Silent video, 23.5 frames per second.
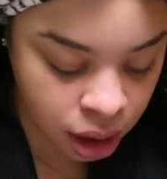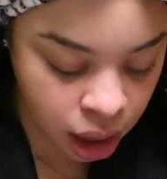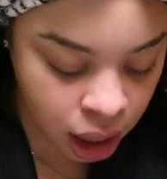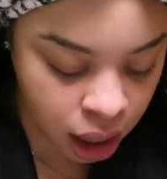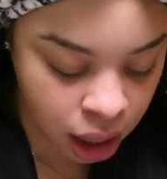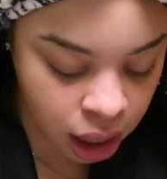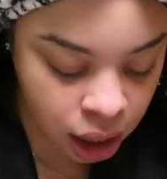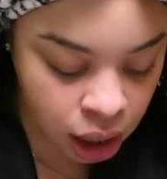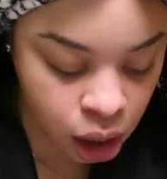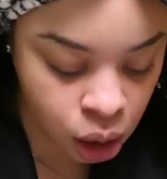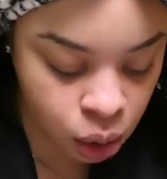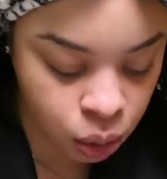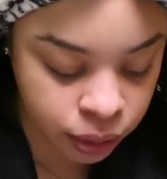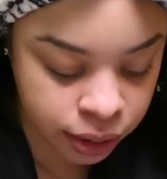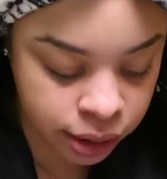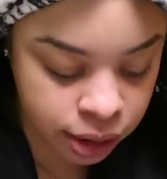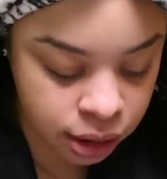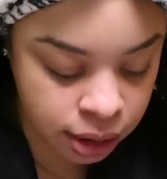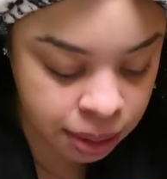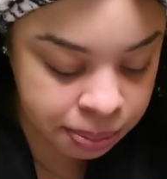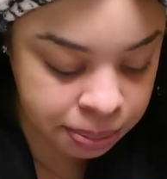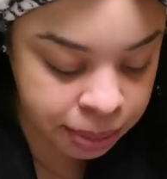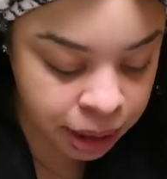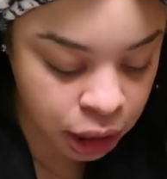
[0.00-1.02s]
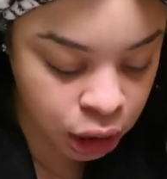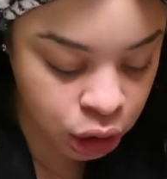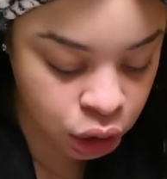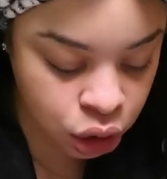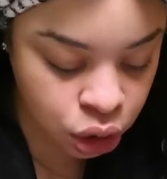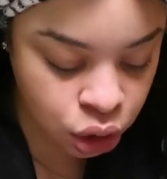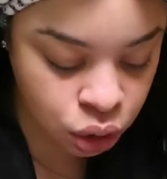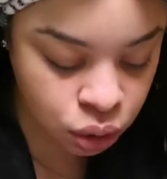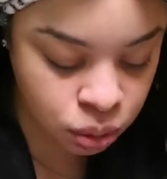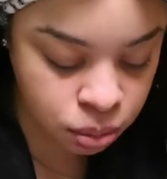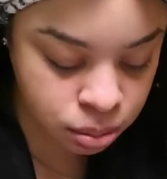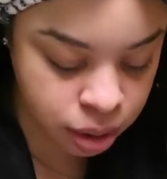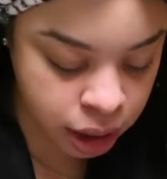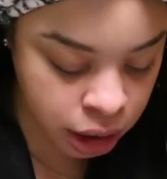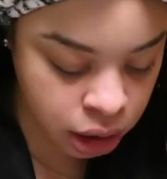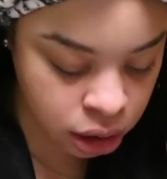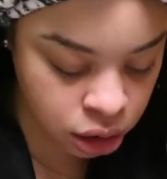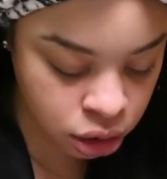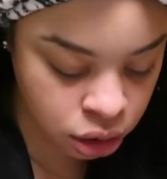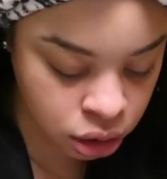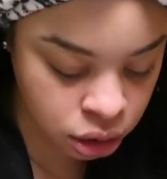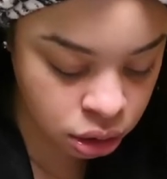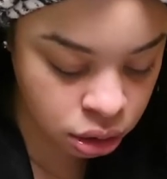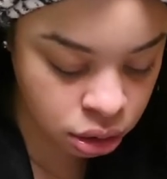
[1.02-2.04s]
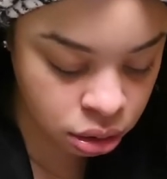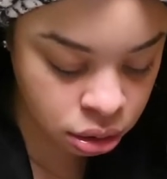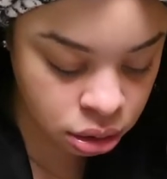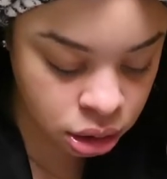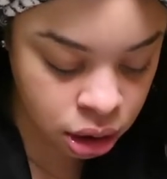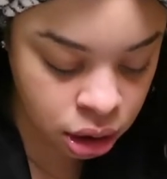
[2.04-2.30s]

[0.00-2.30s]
I always make too much,